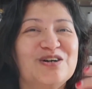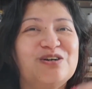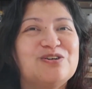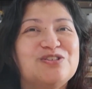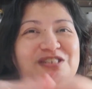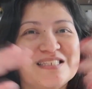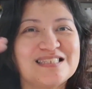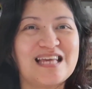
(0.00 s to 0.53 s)

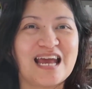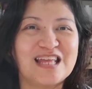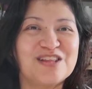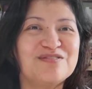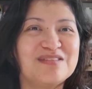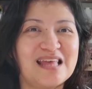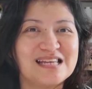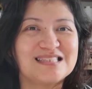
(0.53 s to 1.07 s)
who just kind
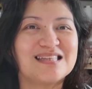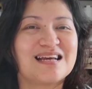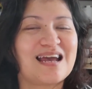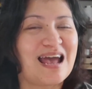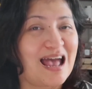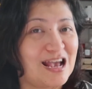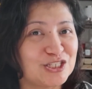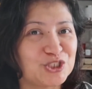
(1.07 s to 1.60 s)
of likes a
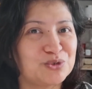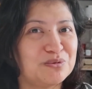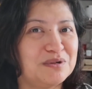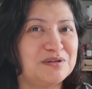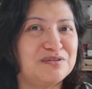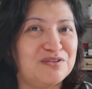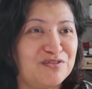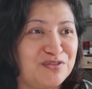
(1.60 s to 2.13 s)

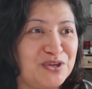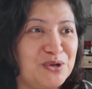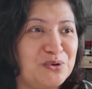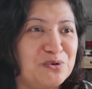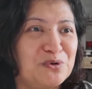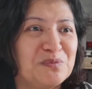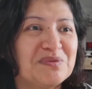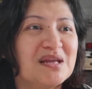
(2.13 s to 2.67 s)
casual
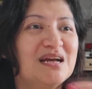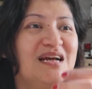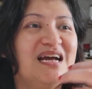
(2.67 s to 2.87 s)
review